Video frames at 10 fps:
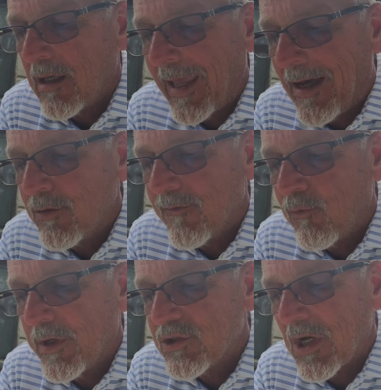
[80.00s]
on count
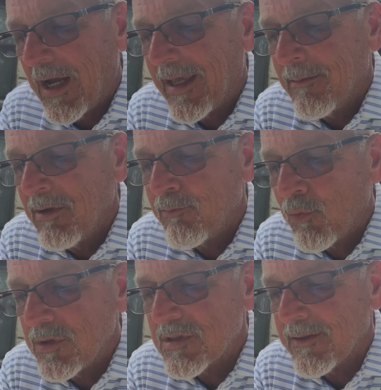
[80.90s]
of which I am in
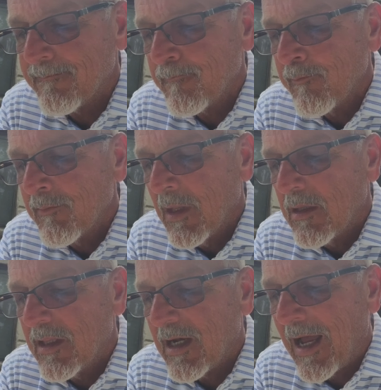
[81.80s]
prison,
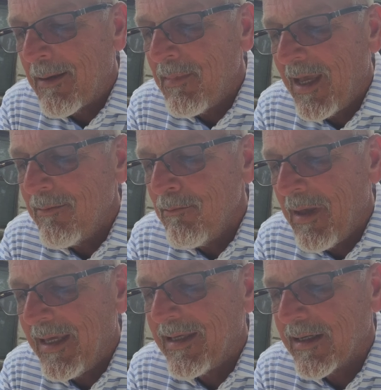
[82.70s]
that I may
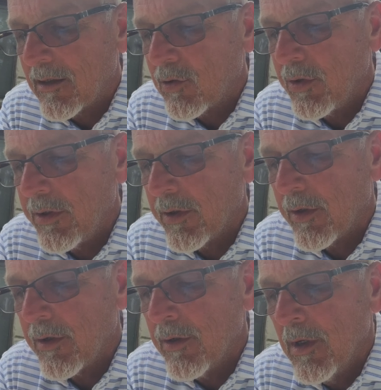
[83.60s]
make it
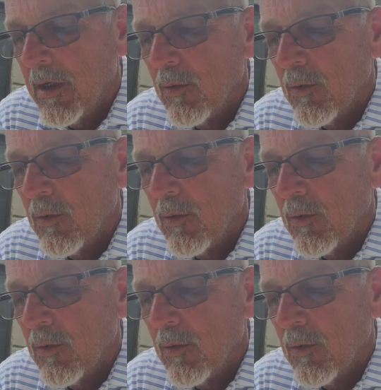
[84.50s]
clear